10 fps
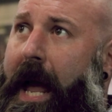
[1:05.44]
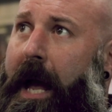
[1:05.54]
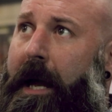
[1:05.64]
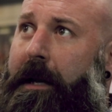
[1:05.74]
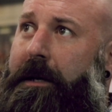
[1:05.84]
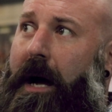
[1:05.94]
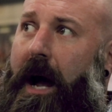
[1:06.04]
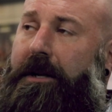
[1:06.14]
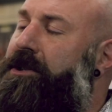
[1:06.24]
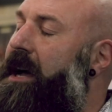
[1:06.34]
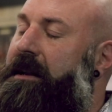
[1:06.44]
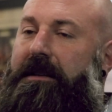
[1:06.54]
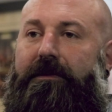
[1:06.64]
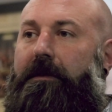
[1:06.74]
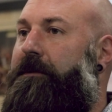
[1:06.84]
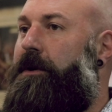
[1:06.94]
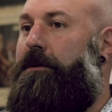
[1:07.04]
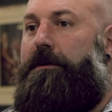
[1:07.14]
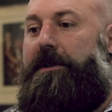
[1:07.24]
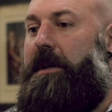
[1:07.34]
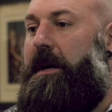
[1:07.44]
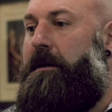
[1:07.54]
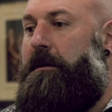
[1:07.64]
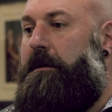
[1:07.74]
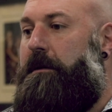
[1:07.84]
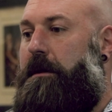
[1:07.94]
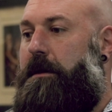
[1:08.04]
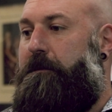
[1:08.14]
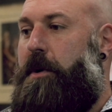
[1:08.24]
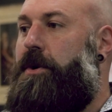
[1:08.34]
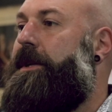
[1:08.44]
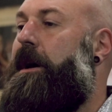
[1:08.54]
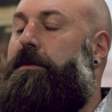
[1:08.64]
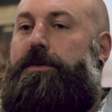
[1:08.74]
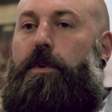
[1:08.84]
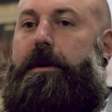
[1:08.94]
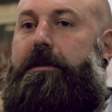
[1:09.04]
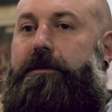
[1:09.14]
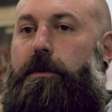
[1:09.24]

and I just had different views than the person I was working